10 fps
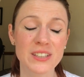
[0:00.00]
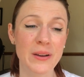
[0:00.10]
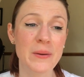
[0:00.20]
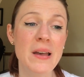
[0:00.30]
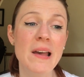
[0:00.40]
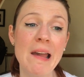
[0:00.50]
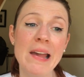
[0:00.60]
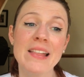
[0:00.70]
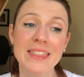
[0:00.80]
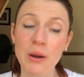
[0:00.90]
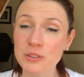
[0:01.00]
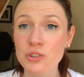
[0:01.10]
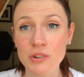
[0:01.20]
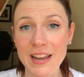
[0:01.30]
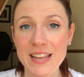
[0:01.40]
So that was
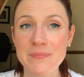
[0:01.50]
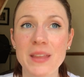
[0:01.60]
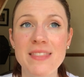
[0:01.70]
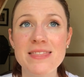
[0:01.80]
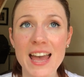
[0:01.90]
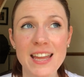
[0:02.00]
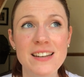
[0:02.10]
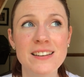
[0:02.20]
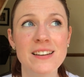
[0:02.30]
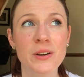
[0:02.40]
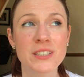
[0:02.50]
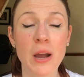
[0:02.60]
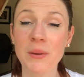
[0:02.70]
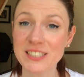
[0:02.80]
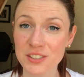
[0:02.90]
great. And then
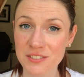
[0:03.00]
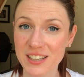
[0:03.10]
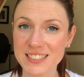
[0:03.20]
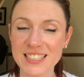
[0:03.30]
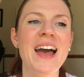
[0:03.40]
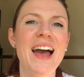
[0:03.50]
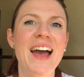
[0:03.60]
I went to university,